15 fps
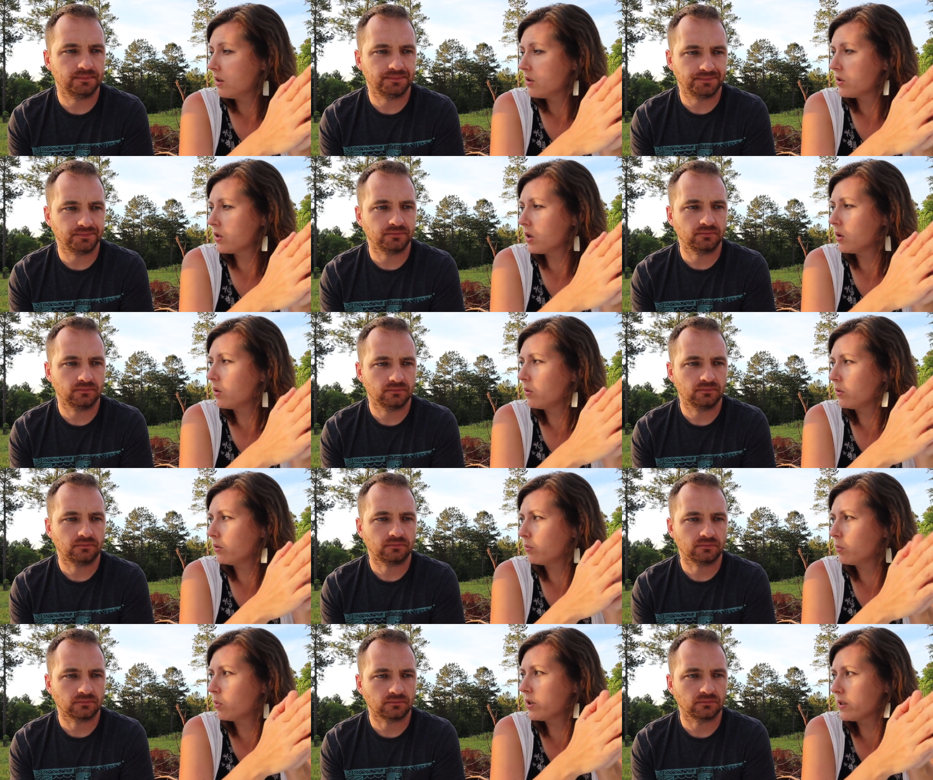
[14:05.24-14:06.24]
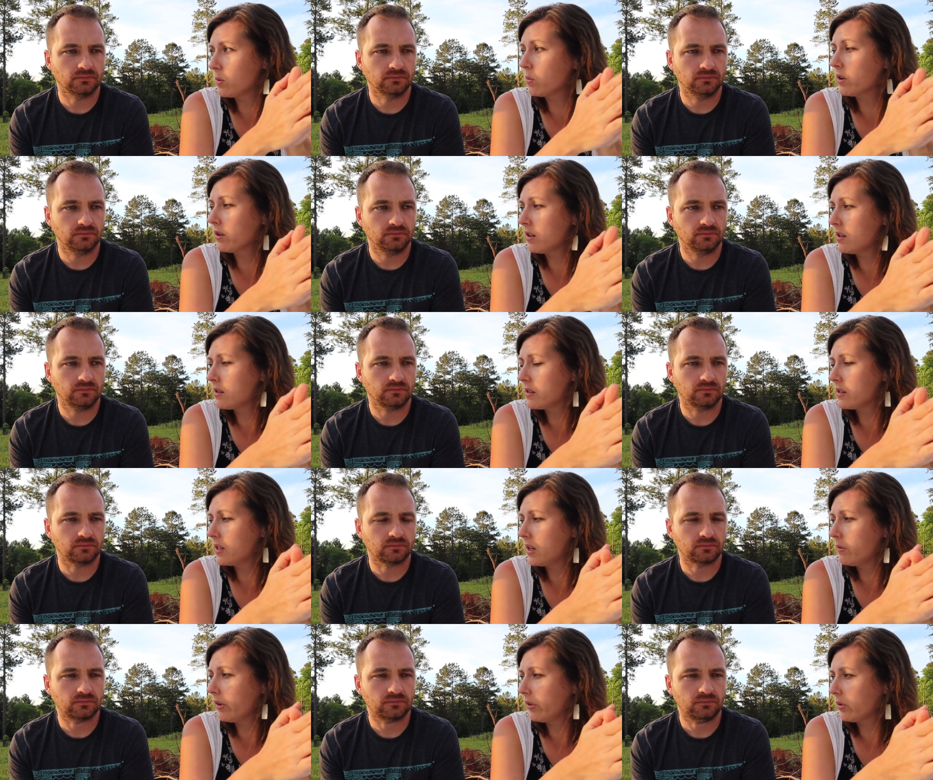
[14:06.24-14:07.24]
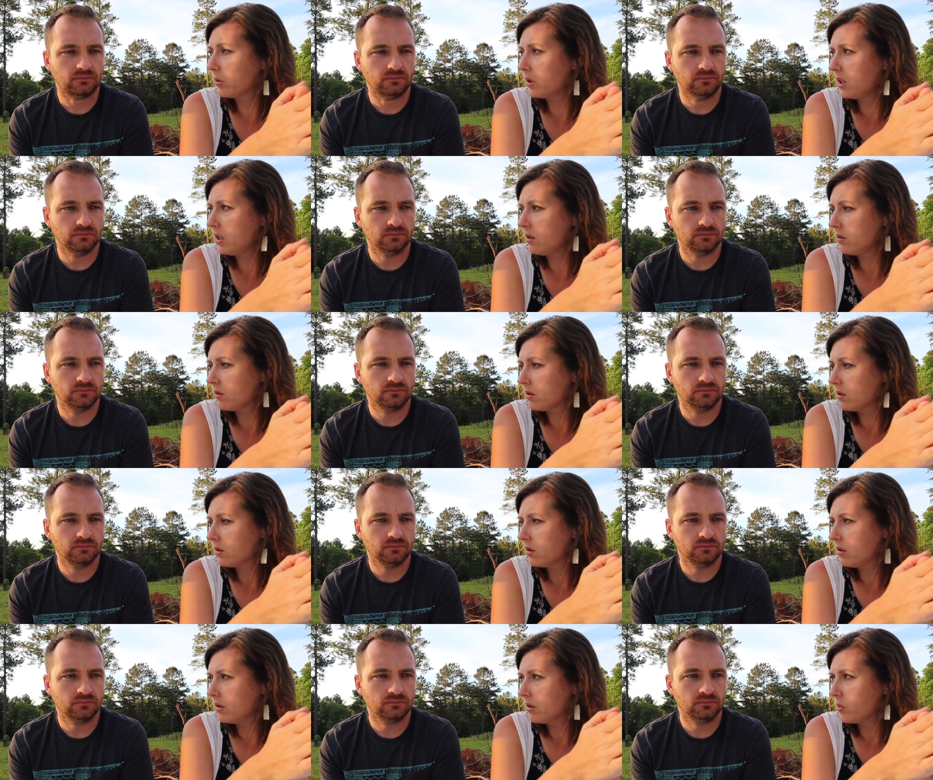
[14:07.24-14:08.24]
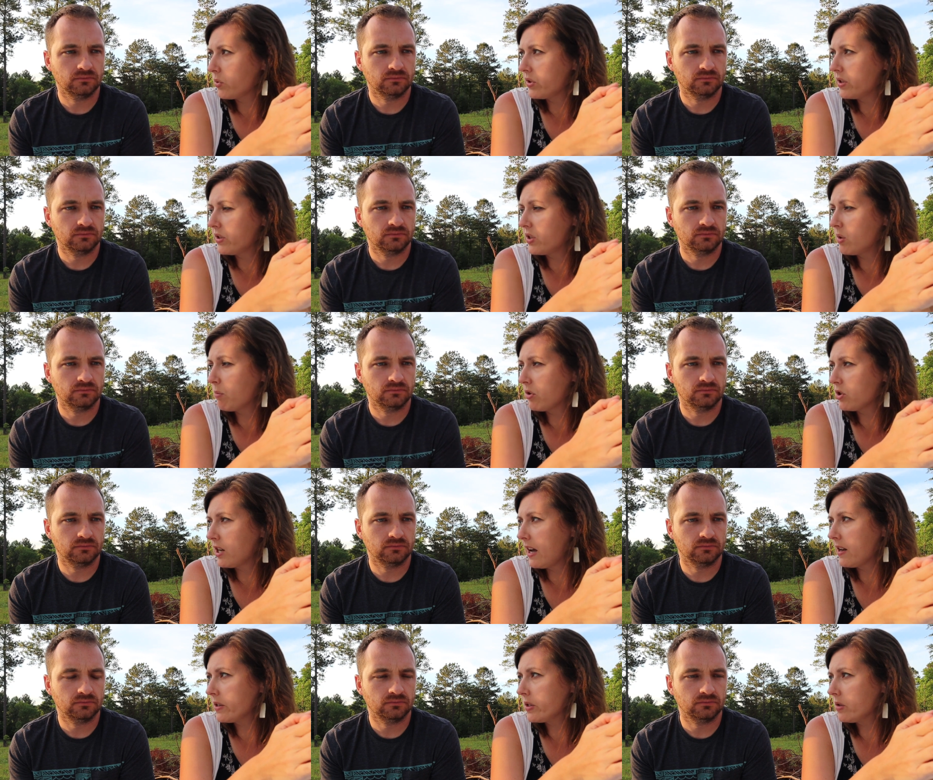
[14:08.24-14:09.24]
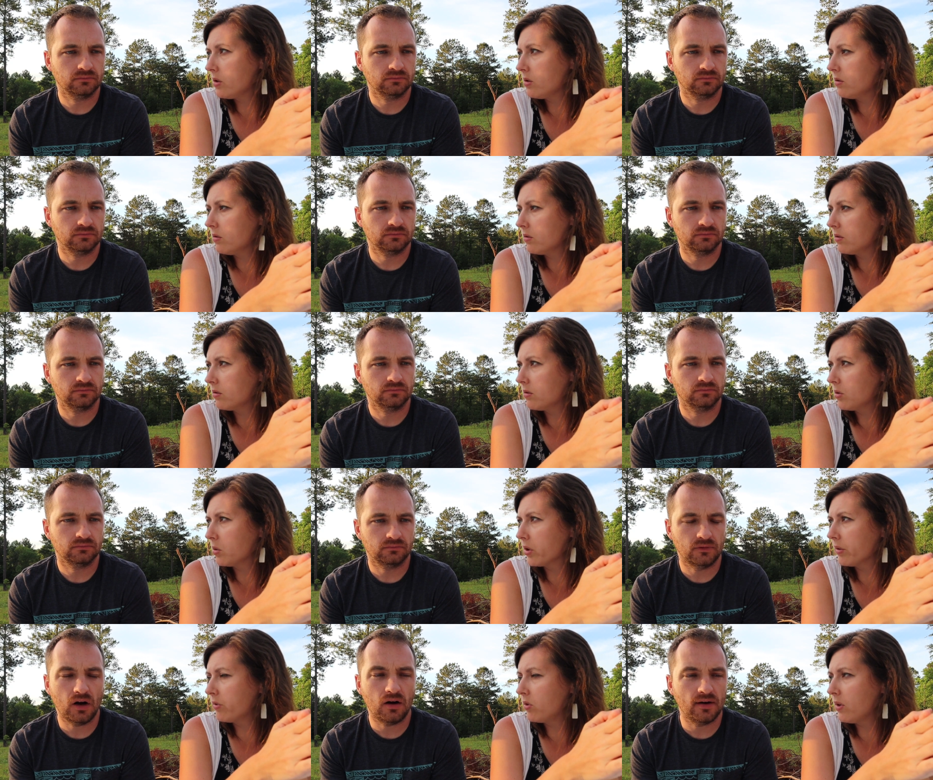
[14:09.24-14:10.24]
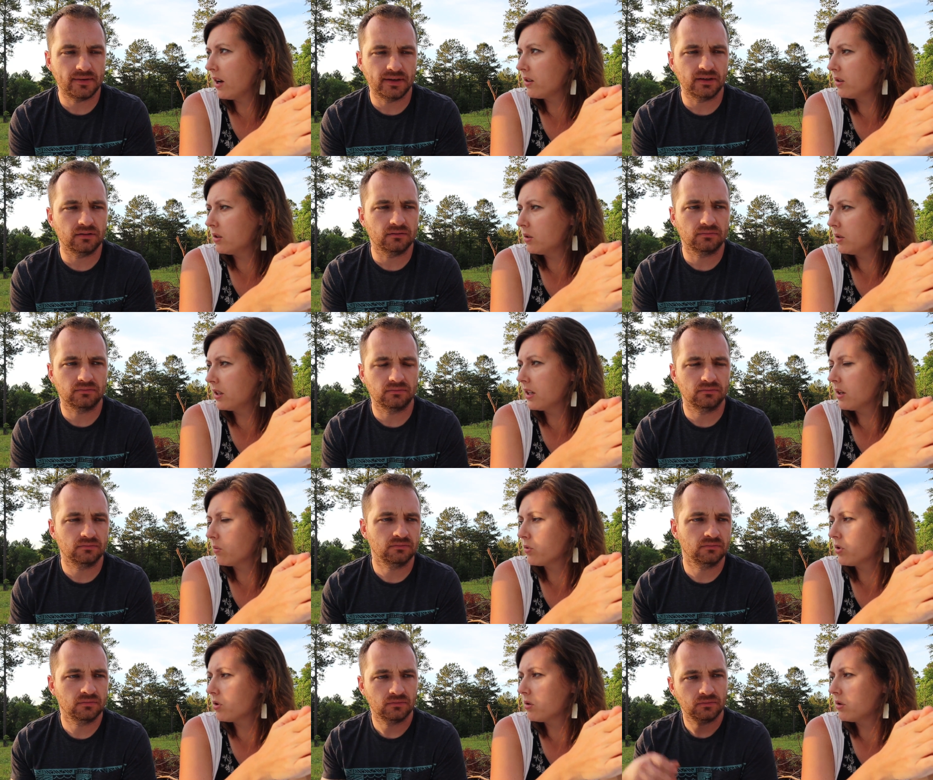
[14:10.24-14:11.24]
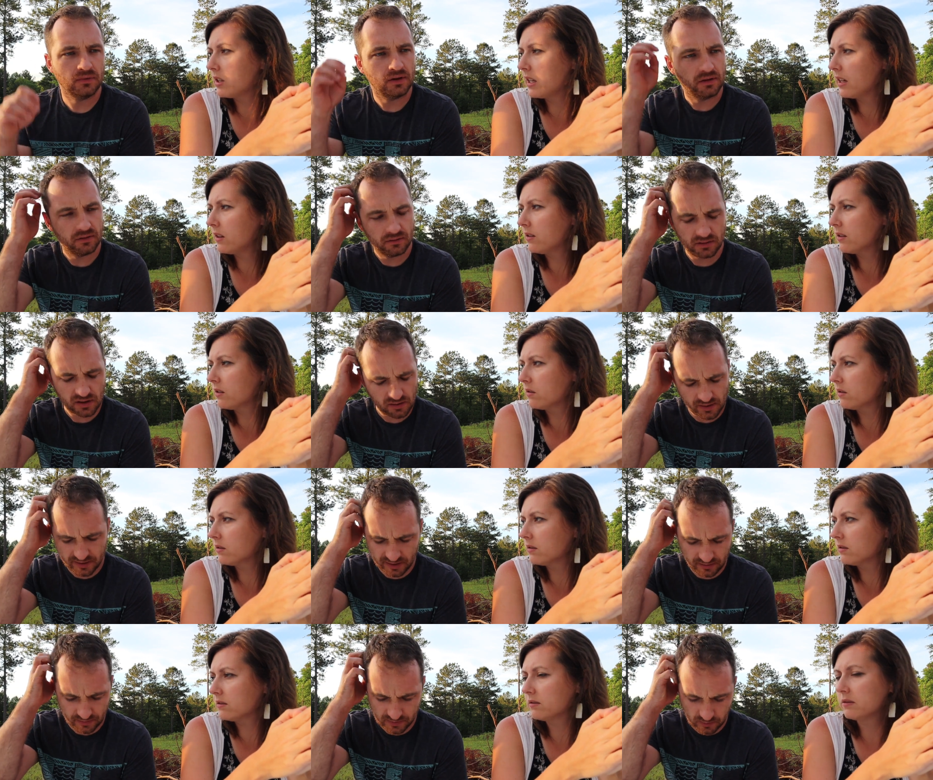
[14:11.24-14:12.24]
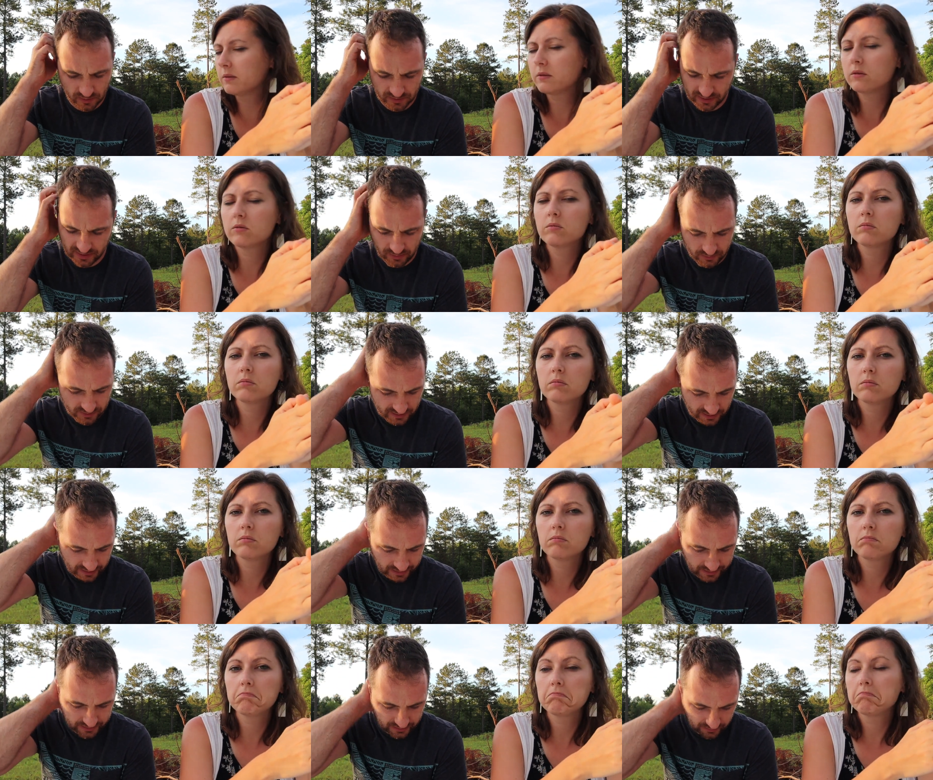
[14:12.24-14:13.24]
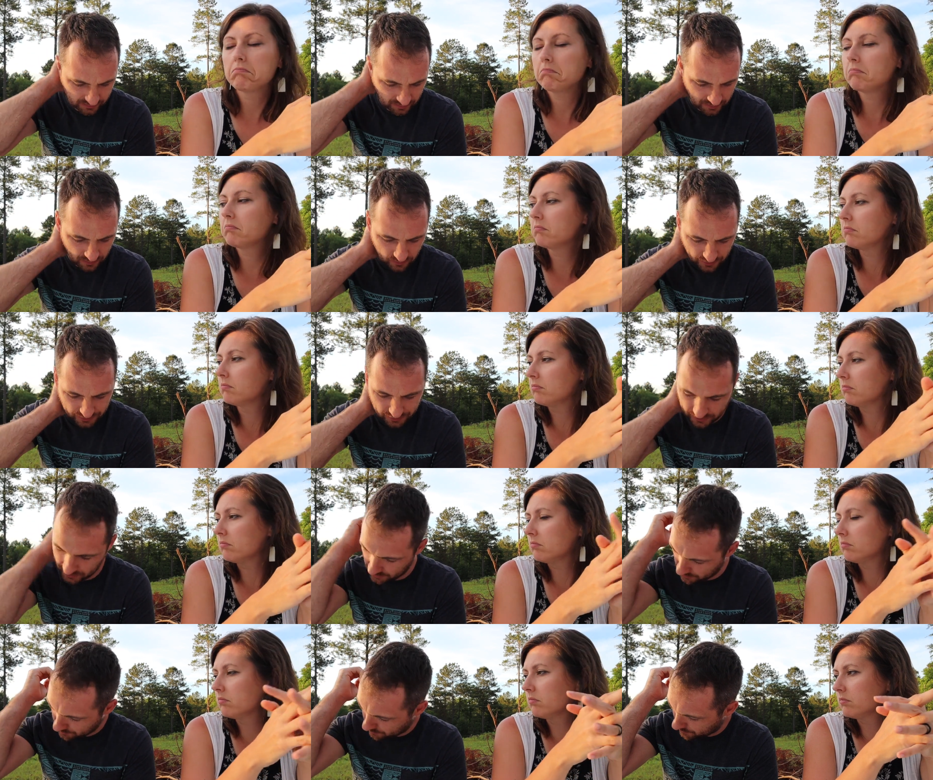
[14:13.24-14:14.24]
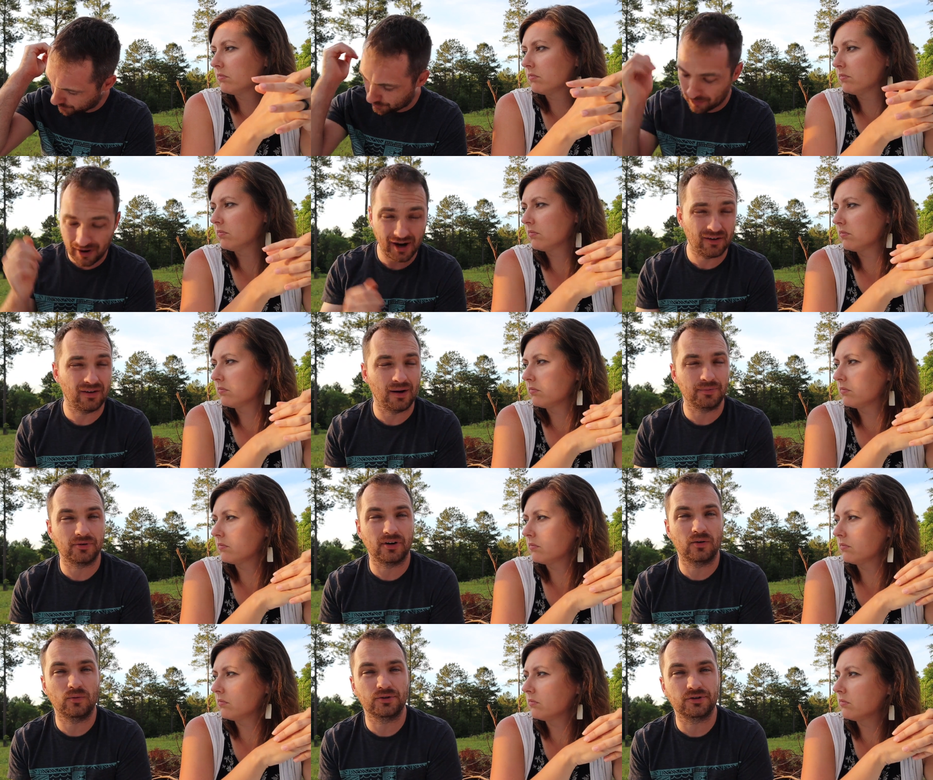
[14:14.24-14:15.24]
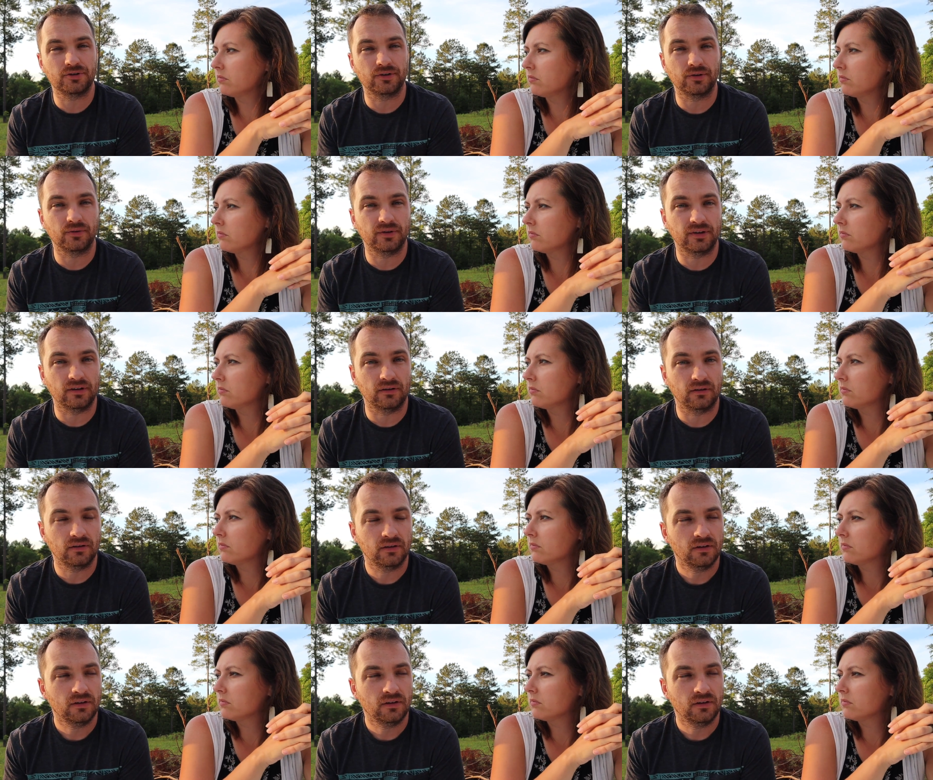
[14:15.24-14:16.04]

Speaker 1: So was it worth it to save the $3,000? Was it too much hassle? Or
Speaker 2: if you had to do it again, would you do it again? No, I think it was worth it. It was an easy, I mean, once you get your mind wrapped around what you're doing